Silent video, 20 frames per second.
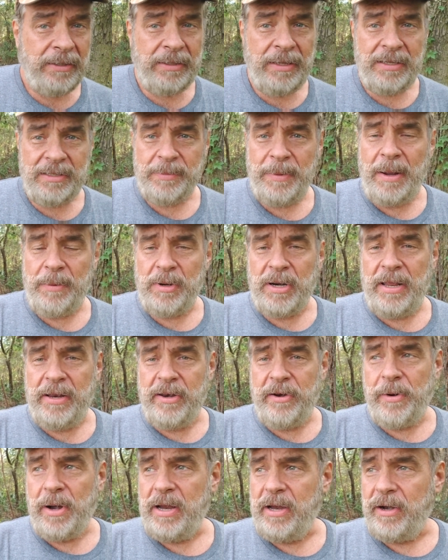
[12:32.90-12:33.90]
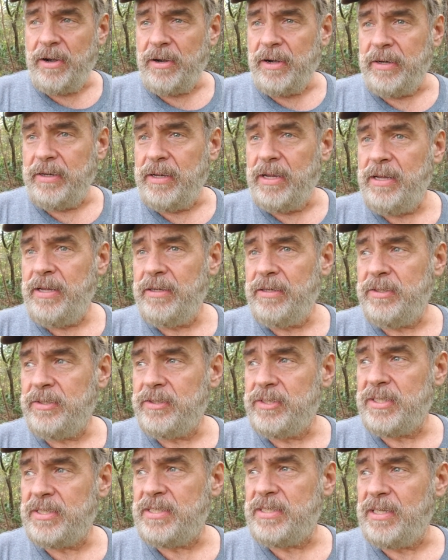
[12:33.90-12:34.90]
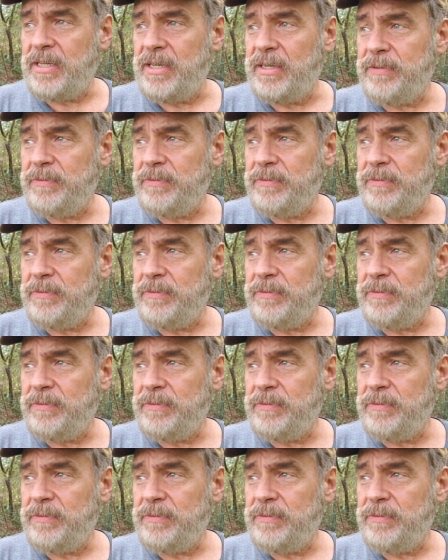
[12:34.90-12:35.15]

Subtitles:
I'm going to end it right here. And just